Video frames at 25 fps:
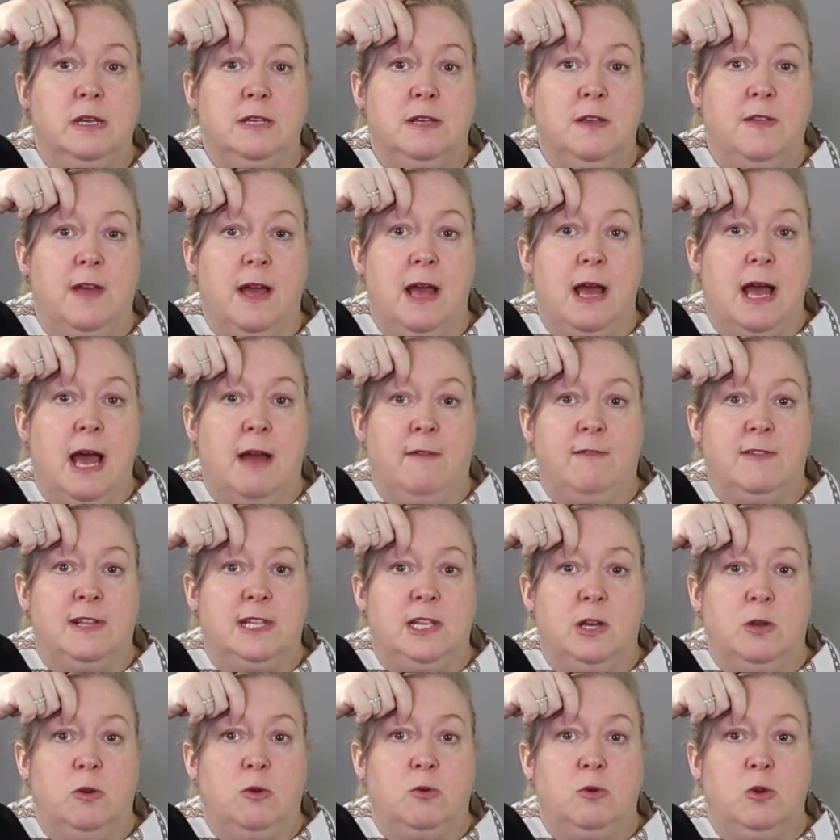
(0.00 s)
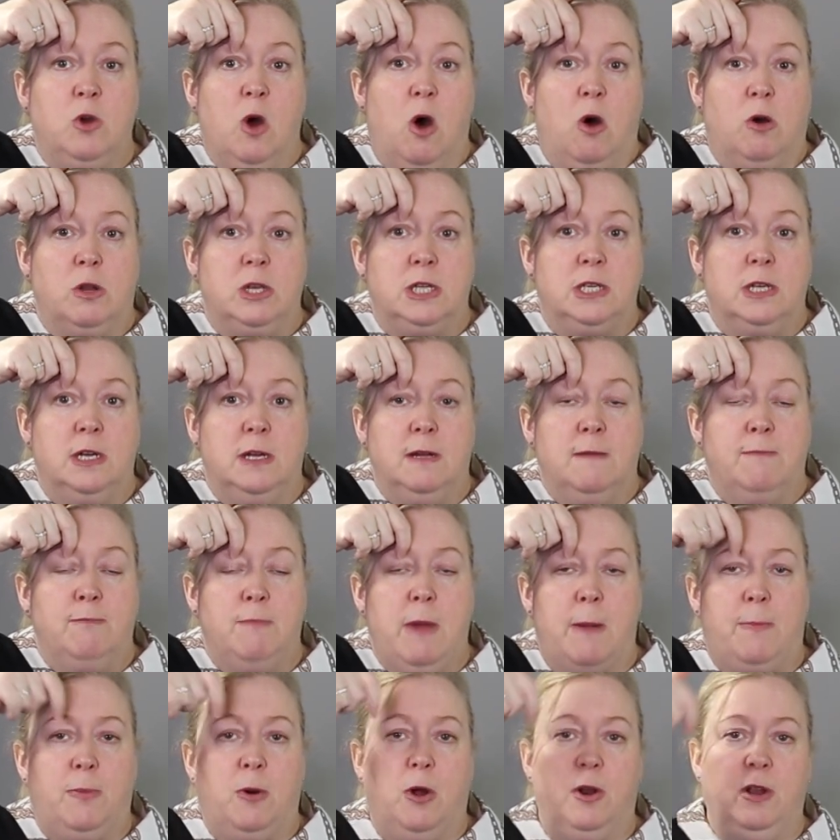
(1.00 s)
so that I've still got
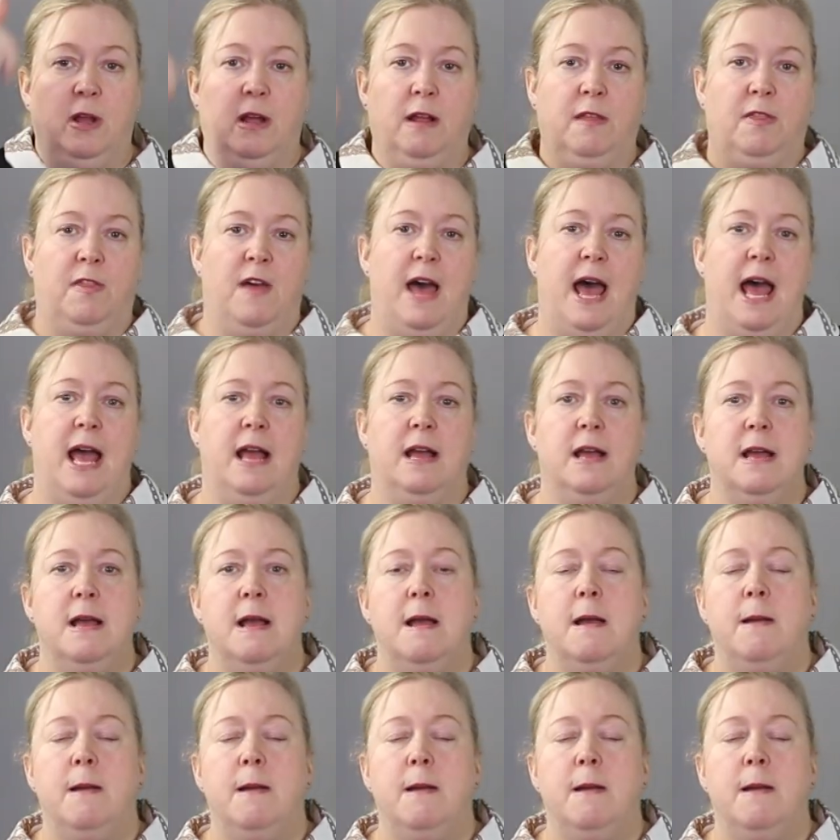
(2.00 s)
my products there.